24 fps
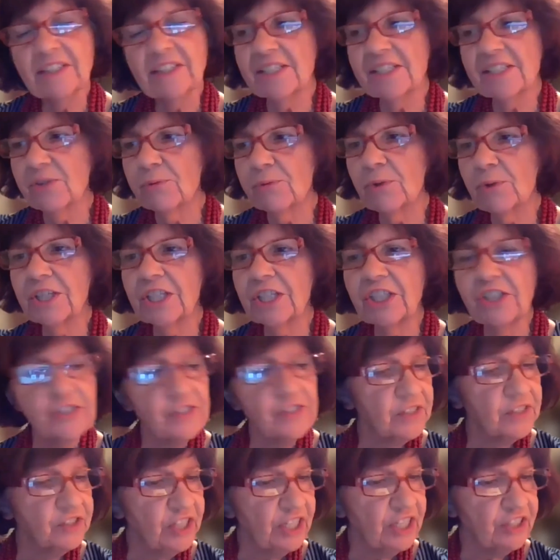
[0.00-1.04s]
that's a really good
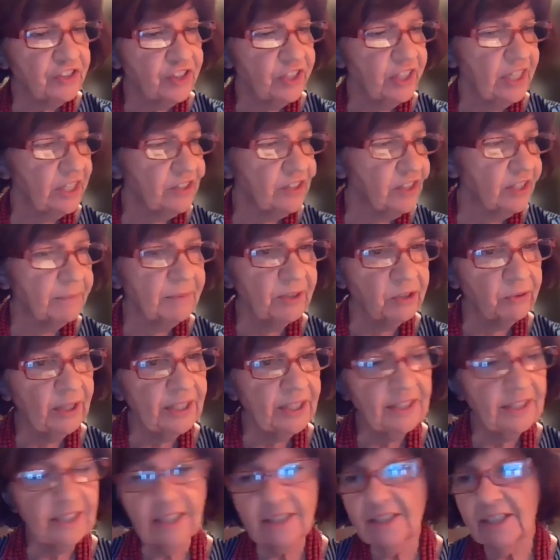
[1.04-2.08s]
suggestion actually i'm going to
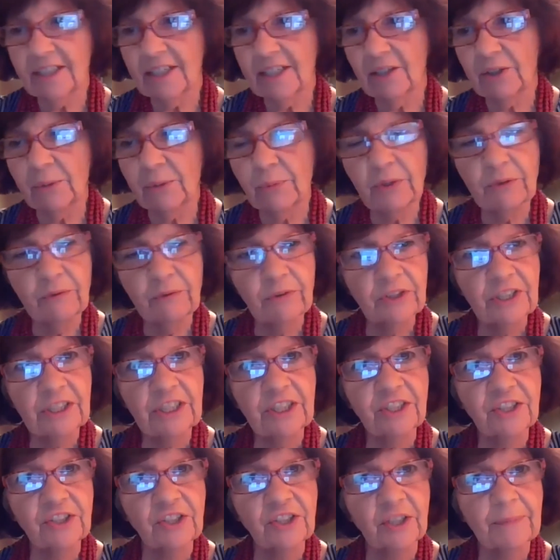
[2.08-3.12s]
write that down that we really
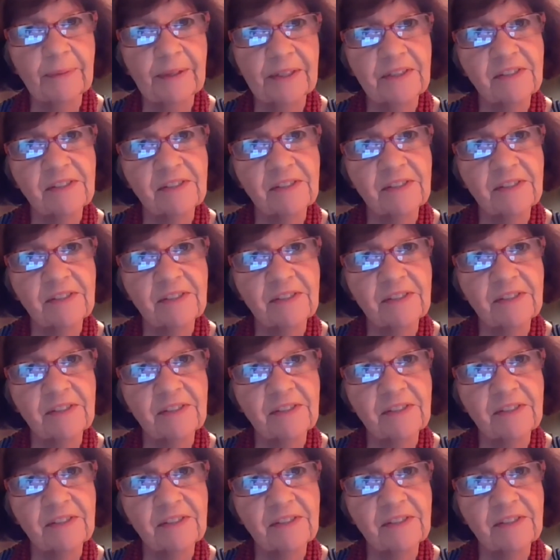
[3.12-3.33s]
need to talk about